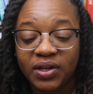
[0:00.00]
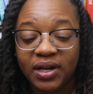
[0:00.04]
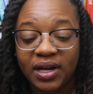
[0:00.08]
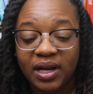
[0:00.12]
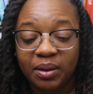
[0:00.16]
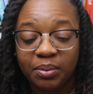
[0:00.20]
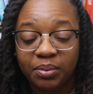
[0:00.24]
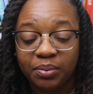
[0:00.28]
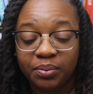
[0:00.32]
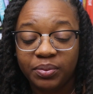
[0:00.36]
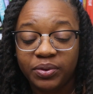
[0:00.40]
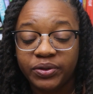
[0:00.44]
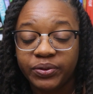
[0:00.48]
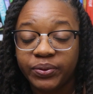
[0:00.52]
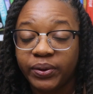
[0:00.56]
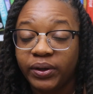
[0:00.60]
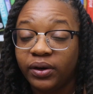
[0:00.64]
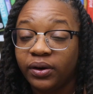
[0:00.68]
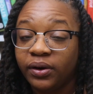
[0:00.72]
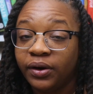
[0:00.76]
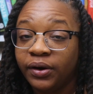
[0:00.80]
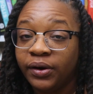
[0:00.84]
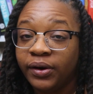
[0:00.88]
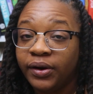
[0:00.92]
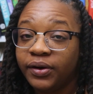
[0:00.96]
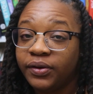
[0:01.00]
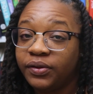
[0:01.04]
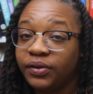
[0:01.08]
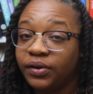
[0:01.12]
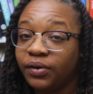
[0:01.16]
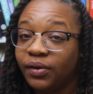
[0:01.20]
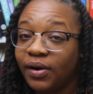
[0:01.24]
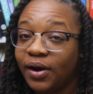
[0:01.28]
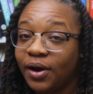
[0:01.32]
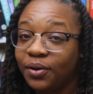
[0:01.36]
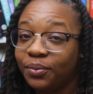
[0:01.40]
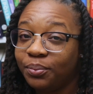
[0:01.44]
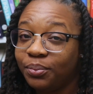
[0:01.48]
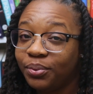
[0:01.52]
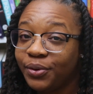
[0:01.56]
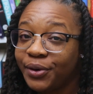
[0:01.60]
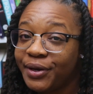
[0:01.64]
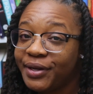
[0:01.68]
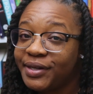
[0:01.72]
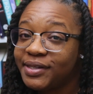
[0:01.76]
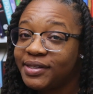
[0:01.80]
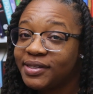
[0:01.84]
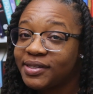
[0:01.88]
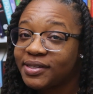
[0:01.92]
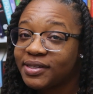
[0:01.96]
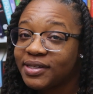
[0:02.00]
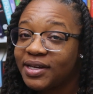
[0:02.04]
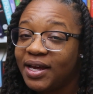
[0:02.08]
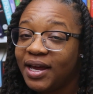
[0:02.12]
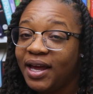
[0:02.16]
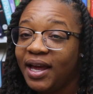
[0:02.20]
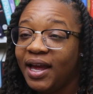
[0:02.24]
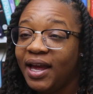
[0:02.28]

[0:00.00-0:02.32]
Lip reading: that happened between her and the crown prince,